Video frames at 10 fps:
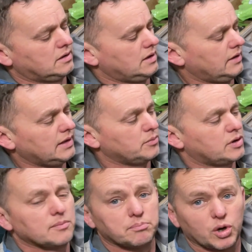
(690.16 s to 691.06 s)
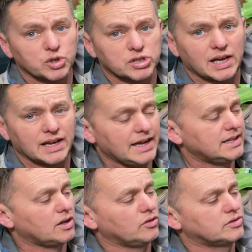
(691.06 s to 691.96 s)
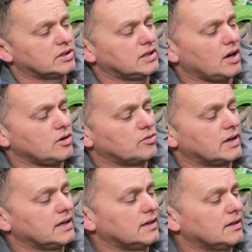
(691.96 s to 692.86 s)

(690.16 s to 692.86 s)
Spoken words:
And then we can push that end onto the O-ring.